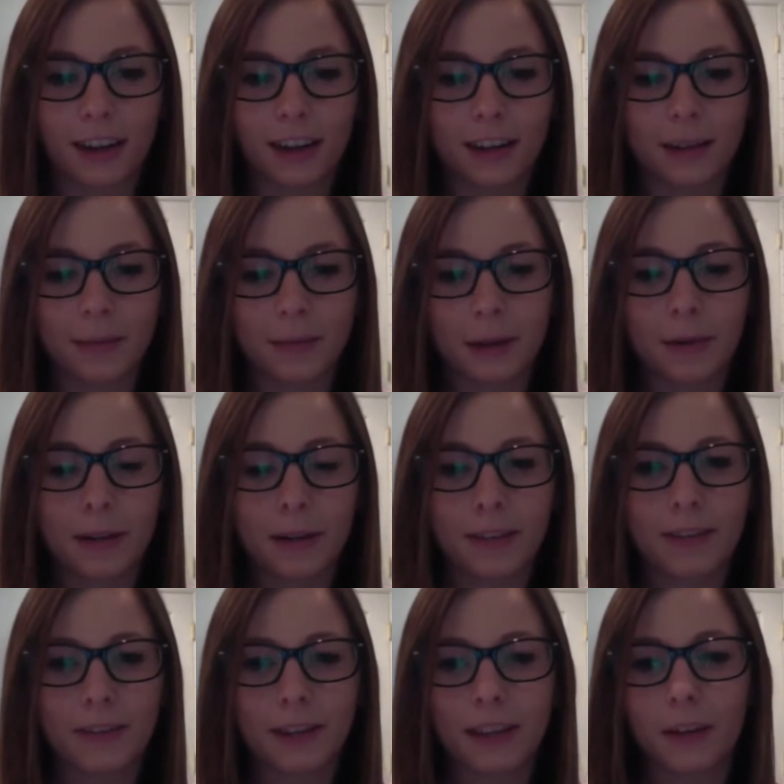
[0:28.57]
I don't want
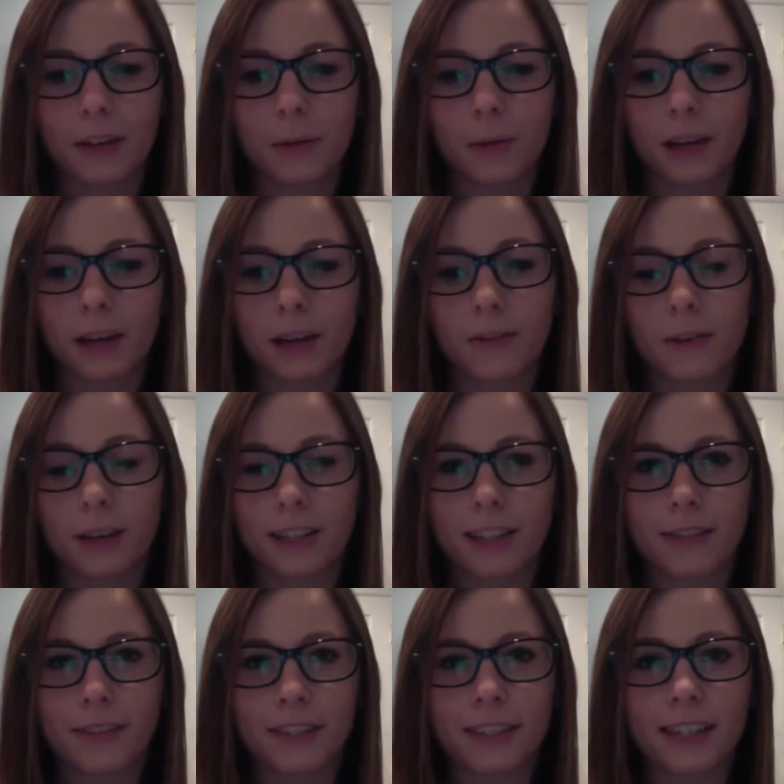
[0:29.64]
to give anything away if you guys
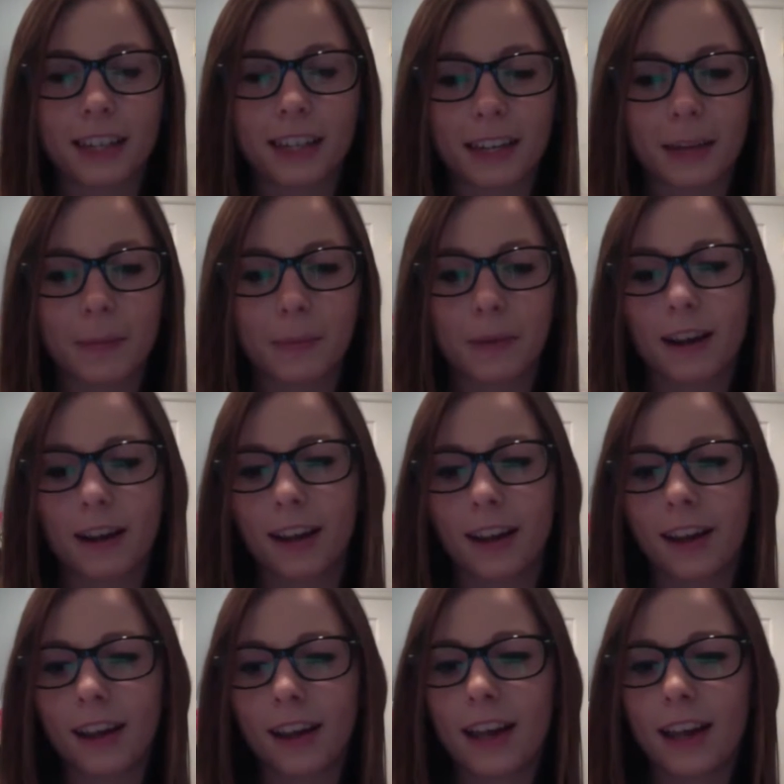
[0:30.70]
haven't seen it,
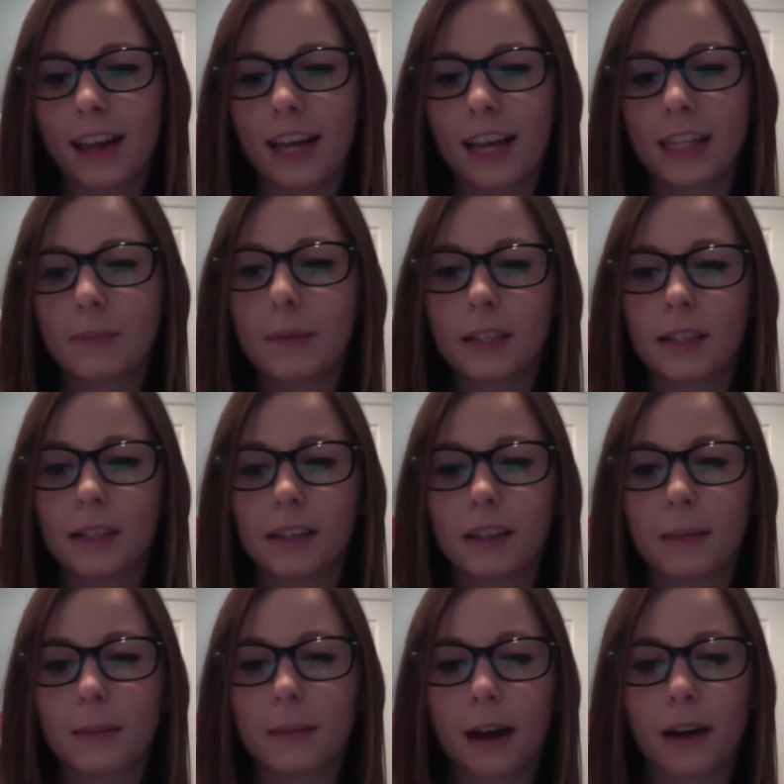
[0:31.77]
but it's
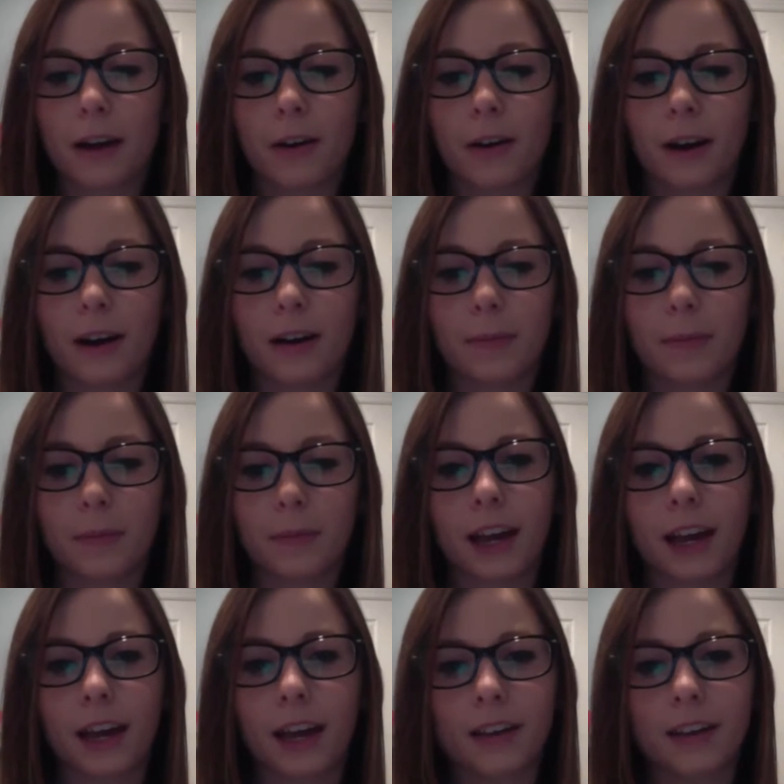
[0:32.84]
basically about
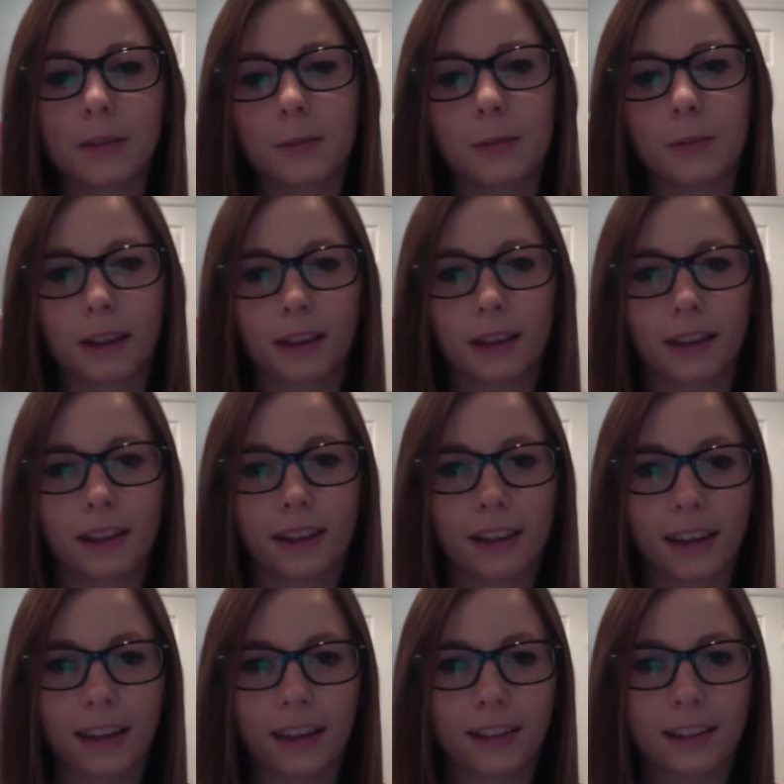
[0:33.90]
Katniss rebelling
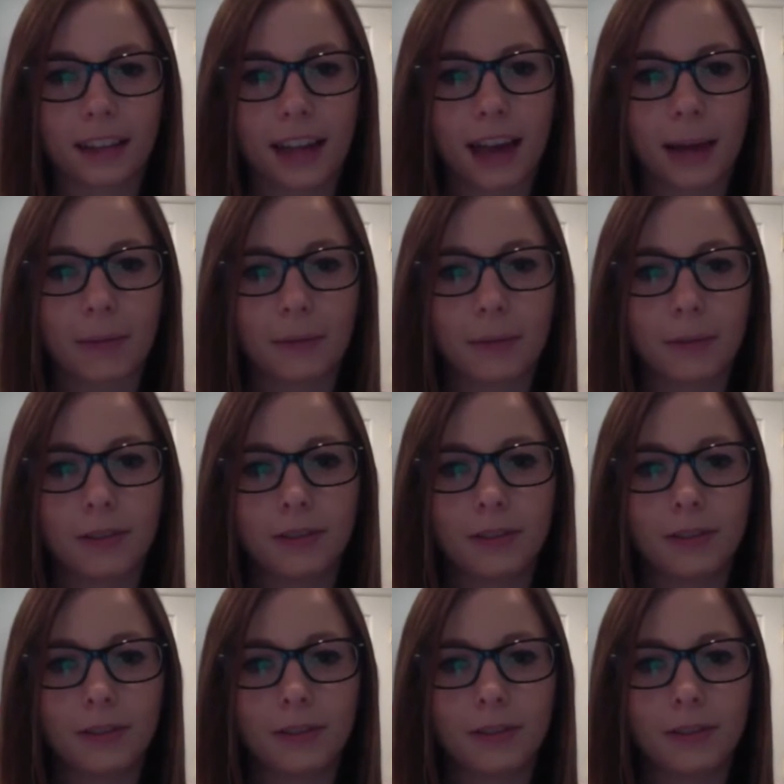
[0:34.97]
against the Capitol.